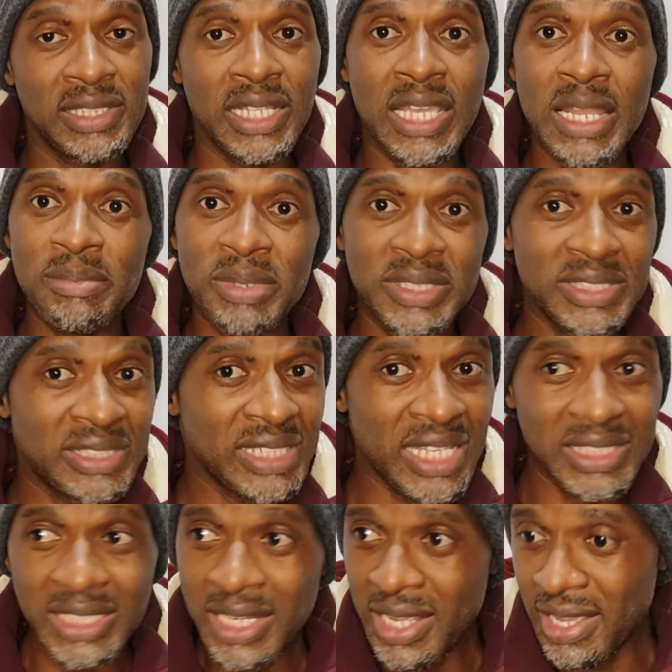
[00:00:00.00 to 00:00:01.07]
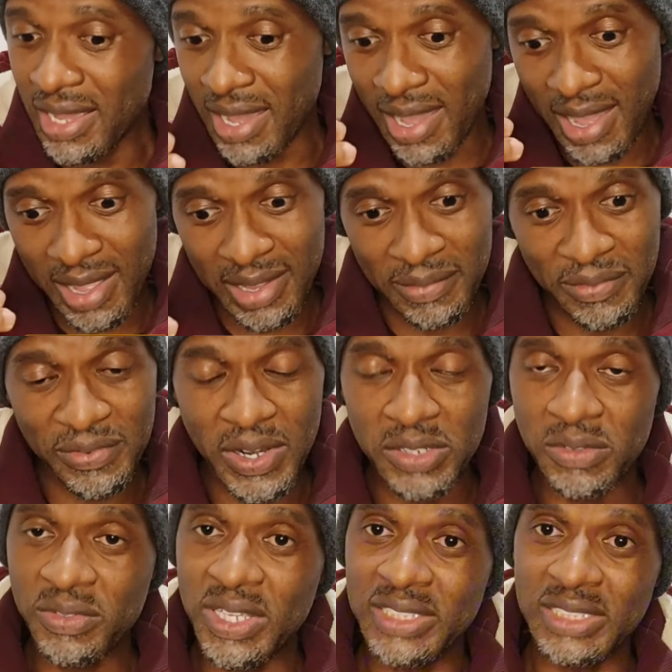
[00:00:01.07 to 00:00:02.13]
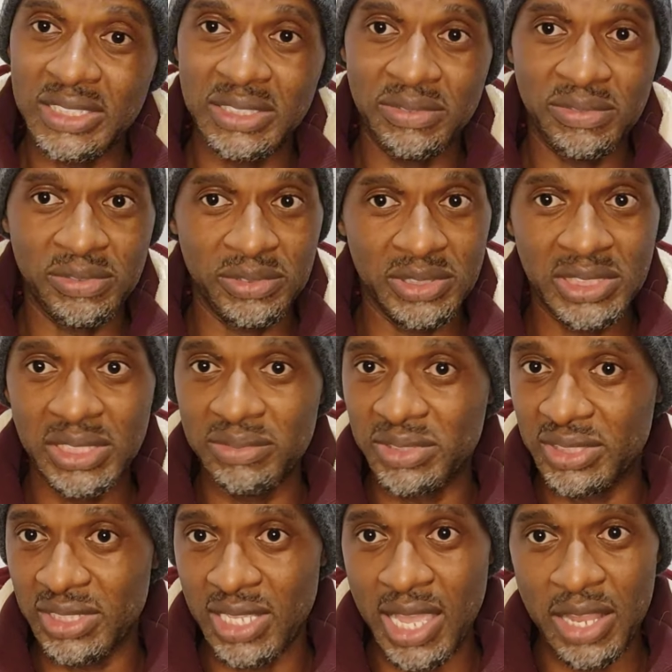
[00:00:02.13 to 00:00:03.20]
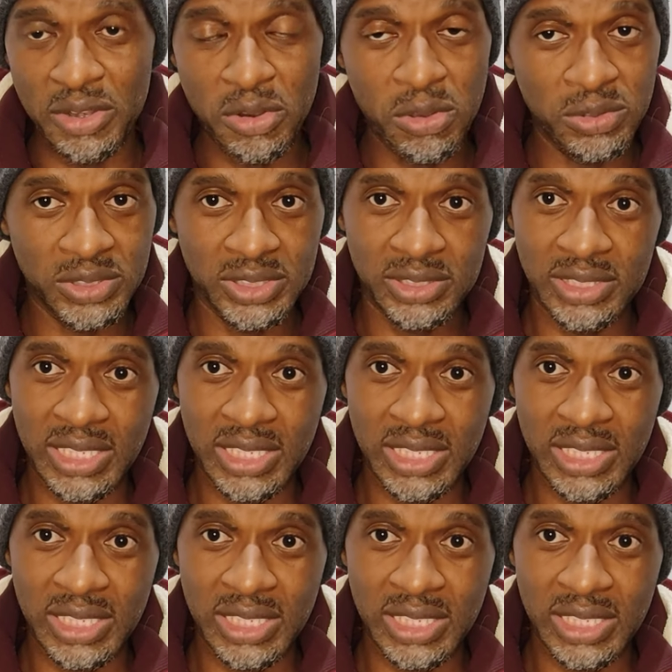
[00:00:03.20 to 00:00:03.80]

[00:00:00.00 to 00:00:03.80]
They can be snatched uh, in front of Kaizer Chief, Chiefs uh, nose.